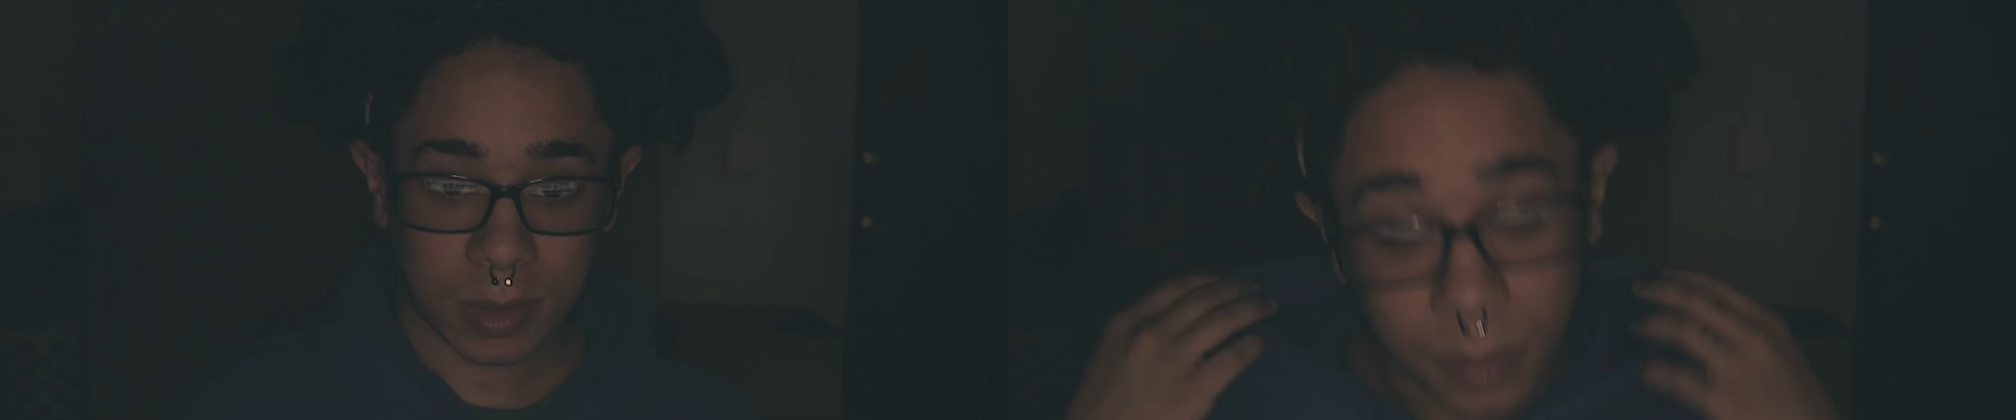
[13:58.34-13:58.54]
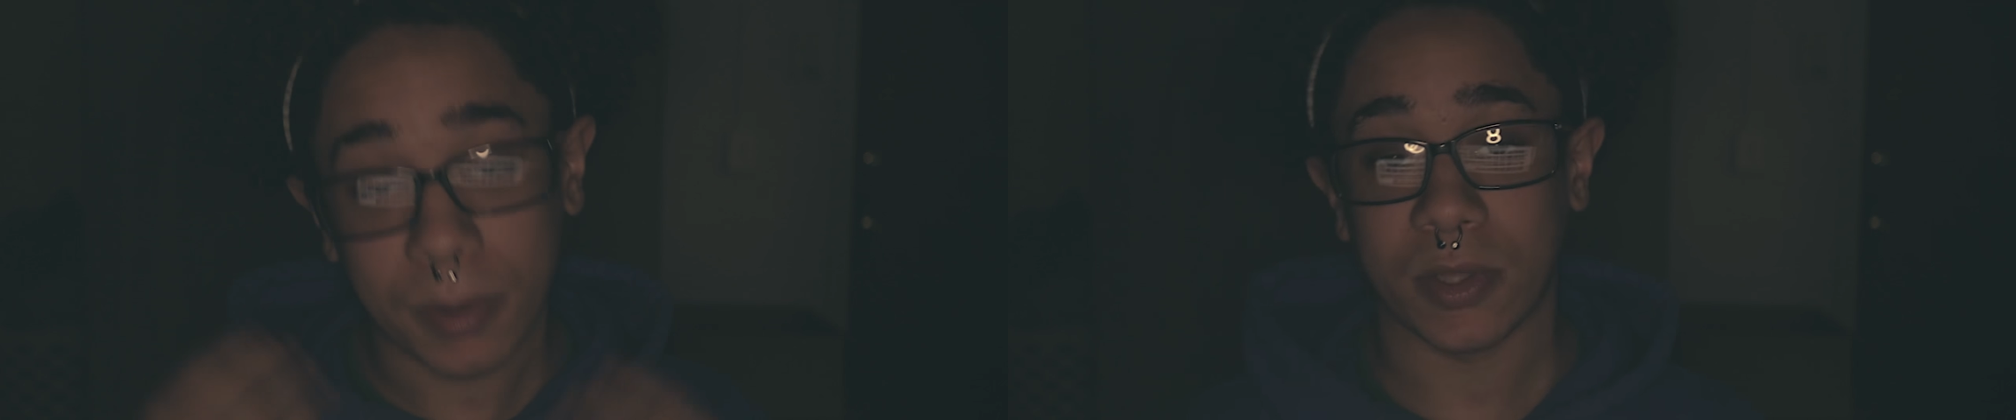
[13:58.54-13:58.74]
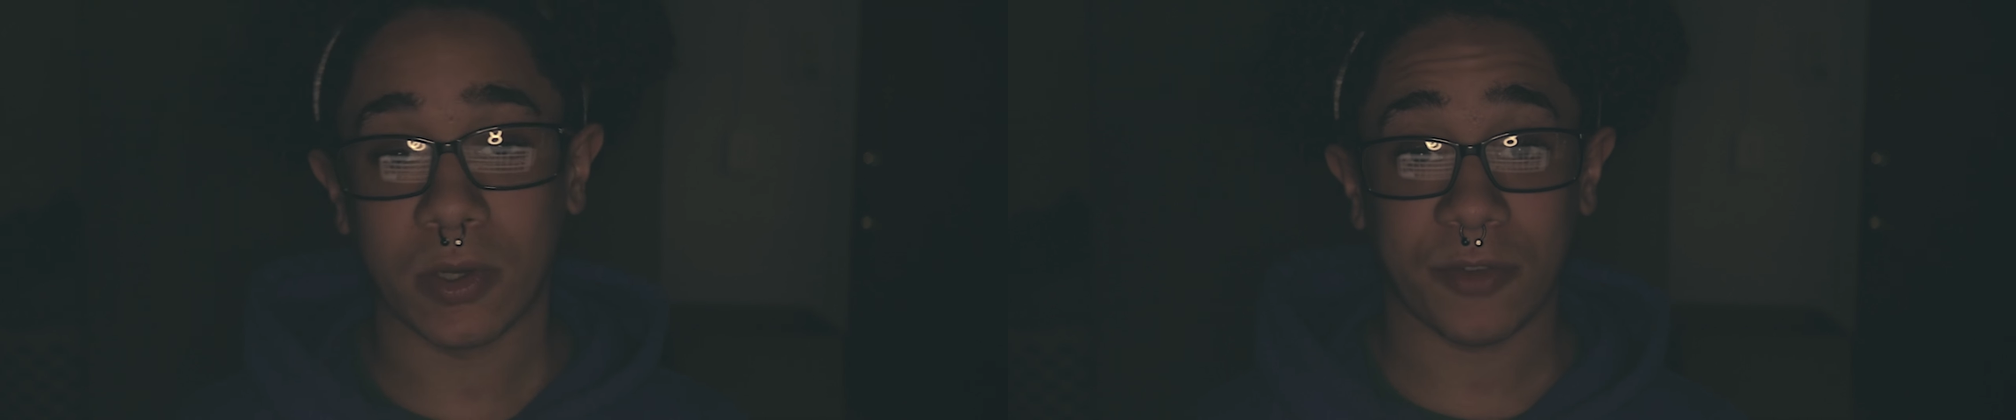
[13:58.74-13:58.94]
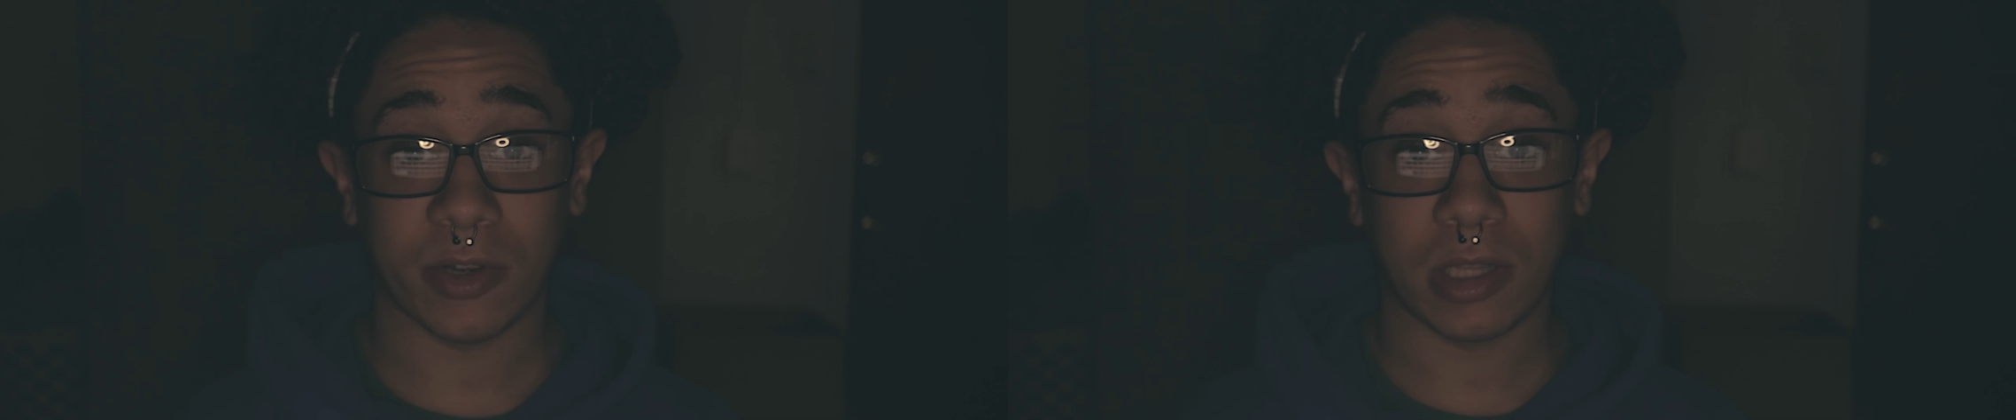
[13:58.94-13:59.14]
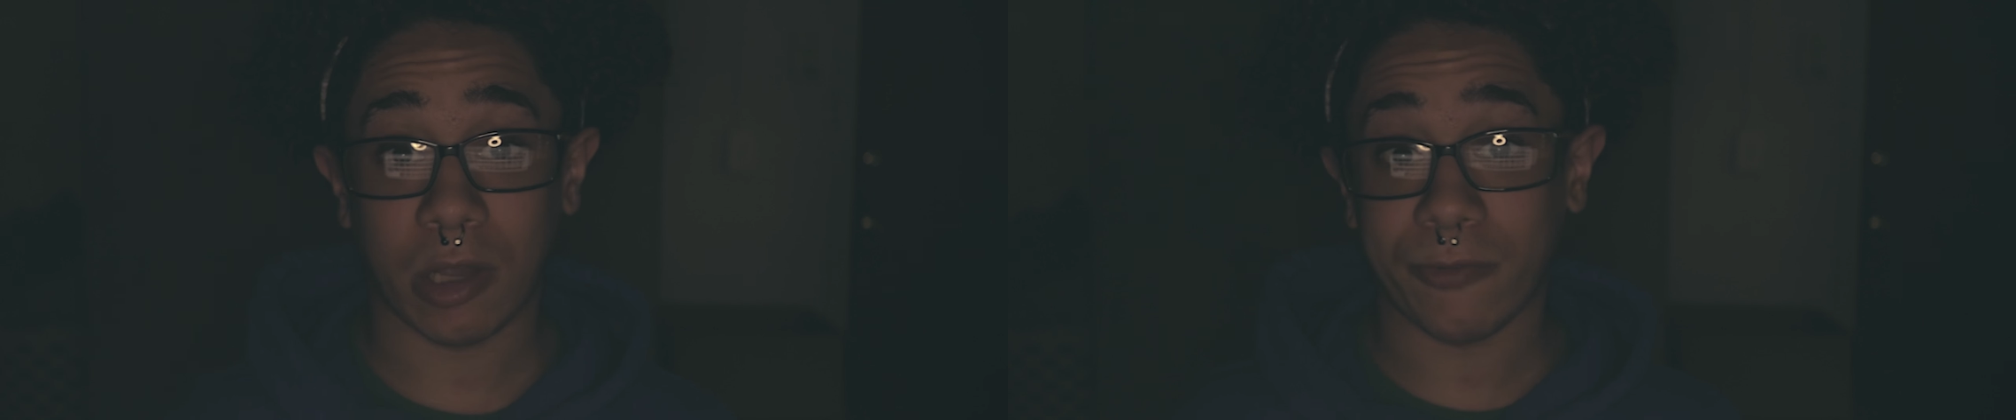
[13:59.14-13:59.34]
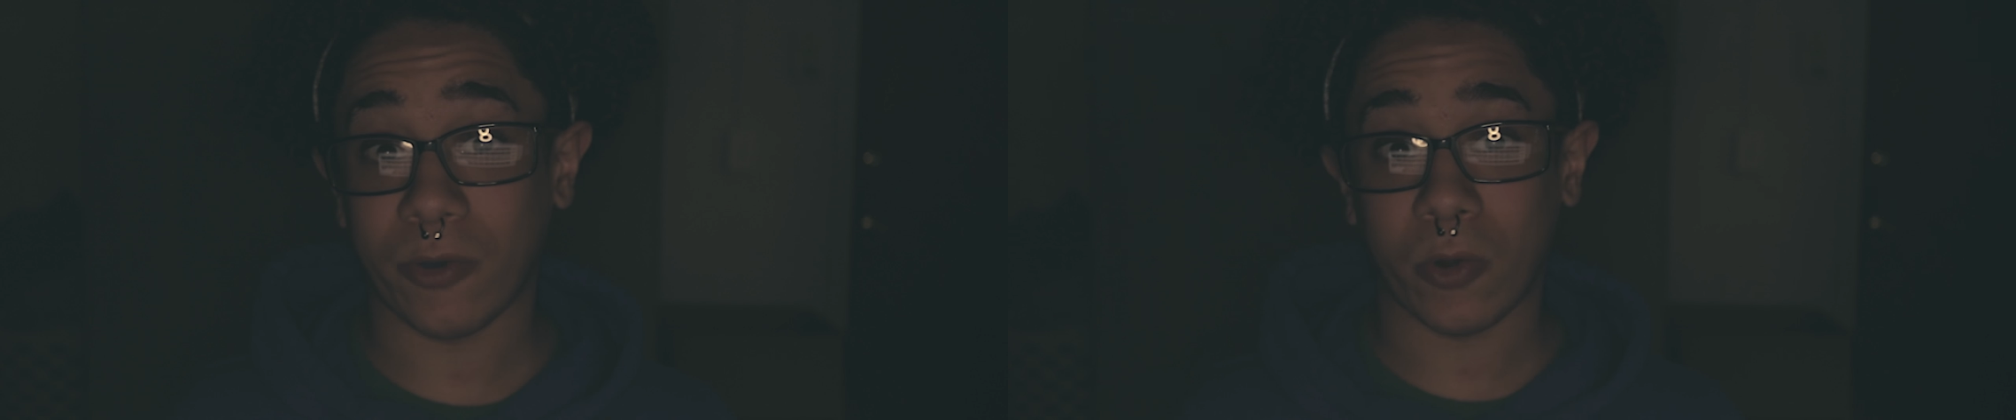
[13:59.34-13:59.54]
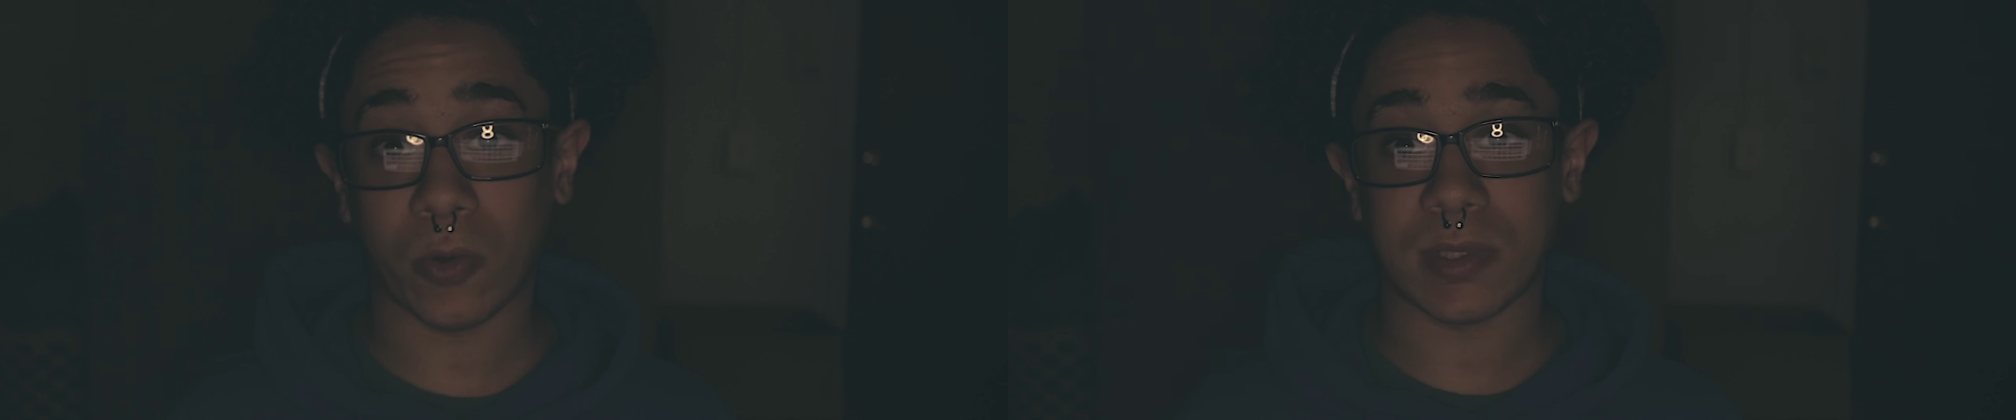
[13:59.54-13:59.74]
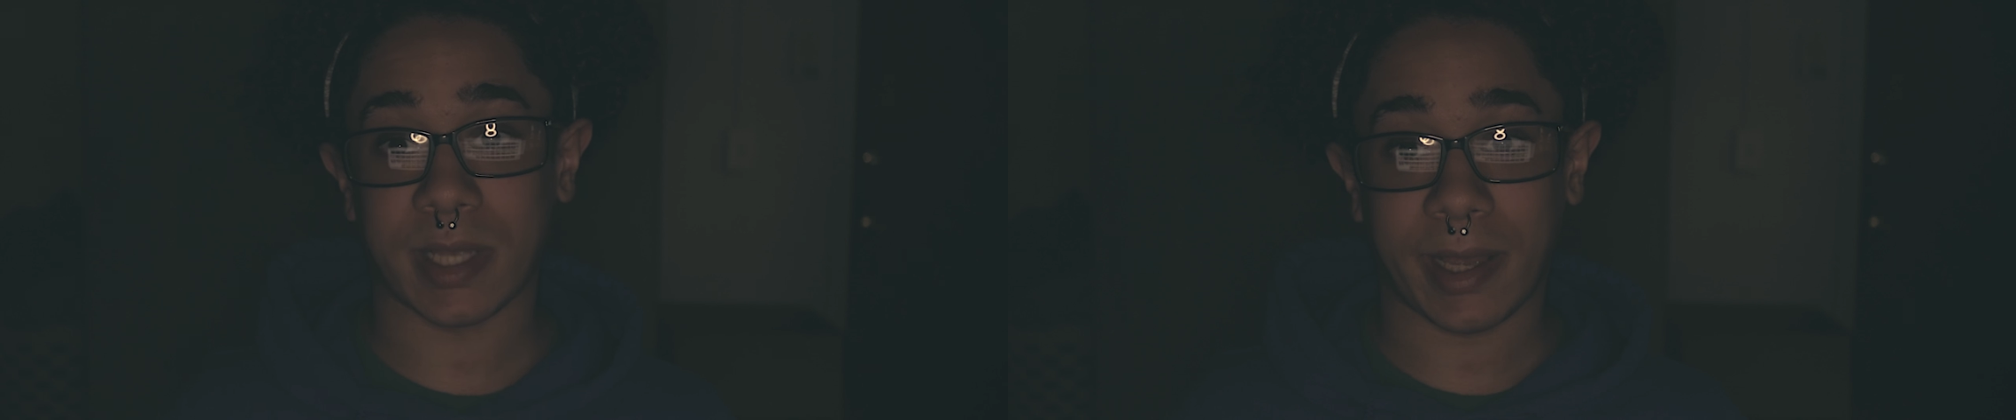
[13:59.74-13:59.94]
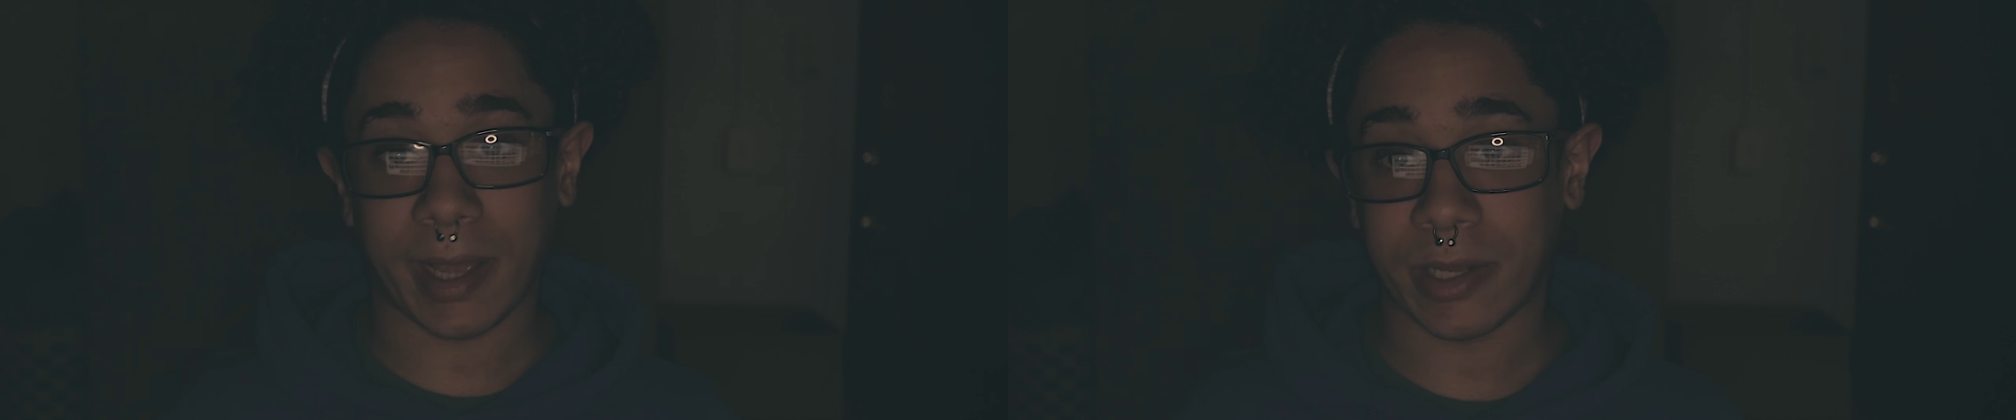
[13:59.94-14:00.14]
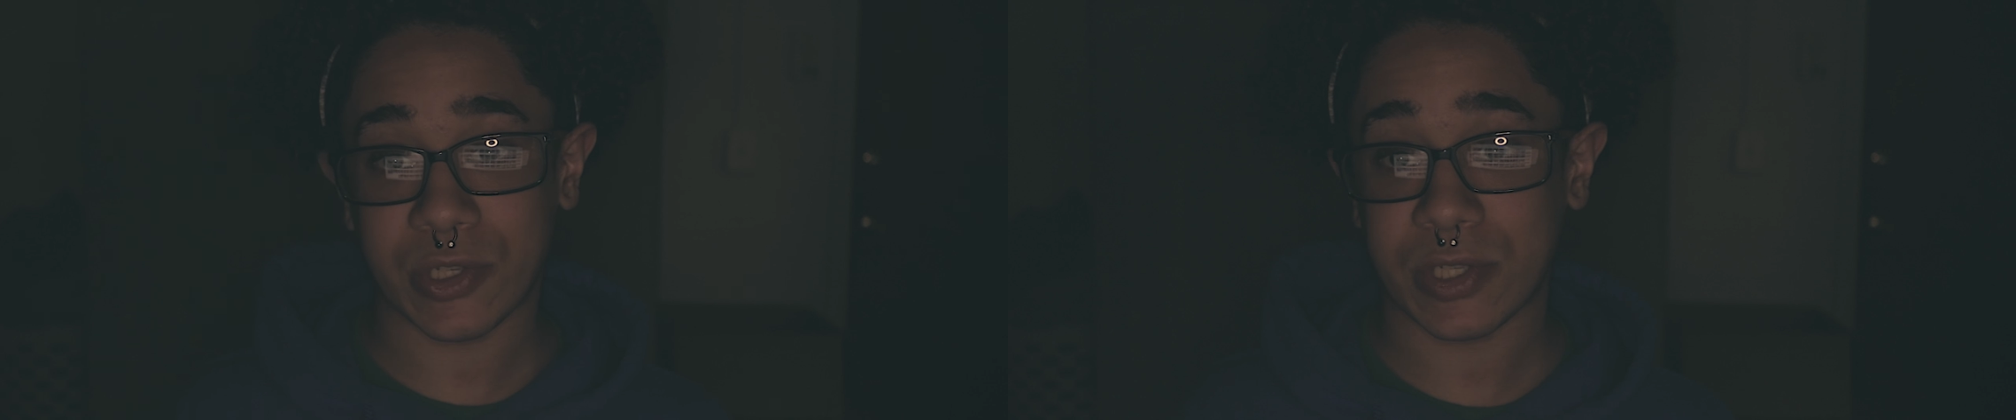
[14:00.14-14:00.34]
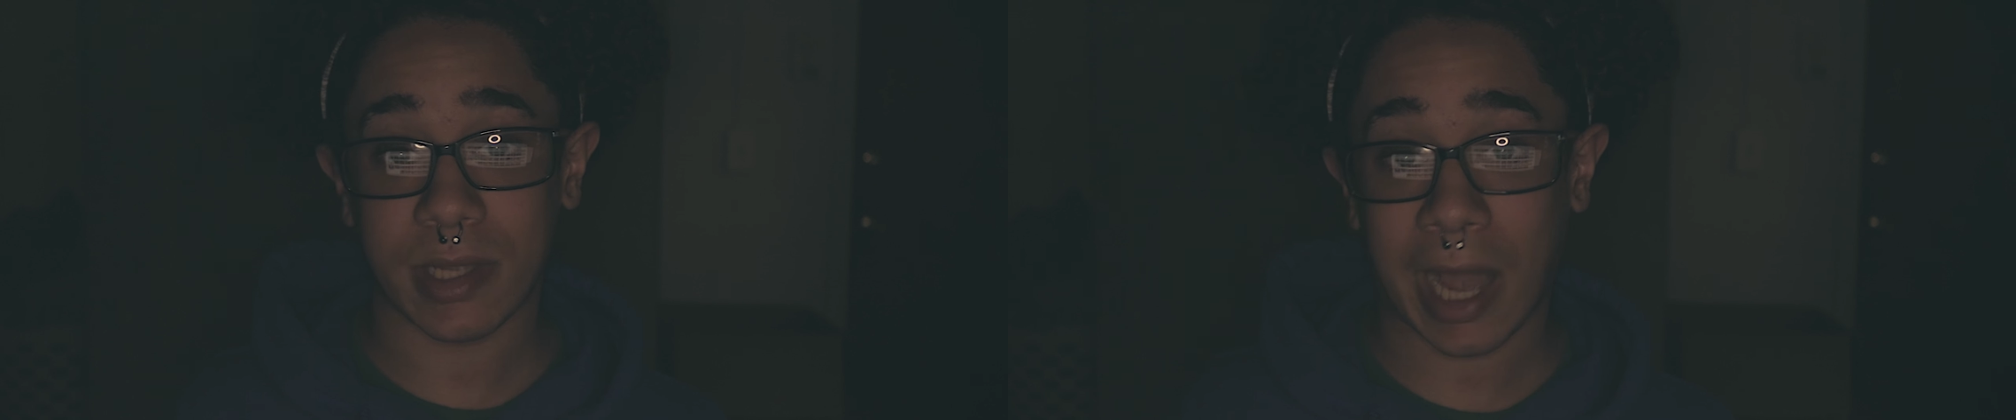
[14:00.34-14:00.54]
But there are definitely a lot of photos that I just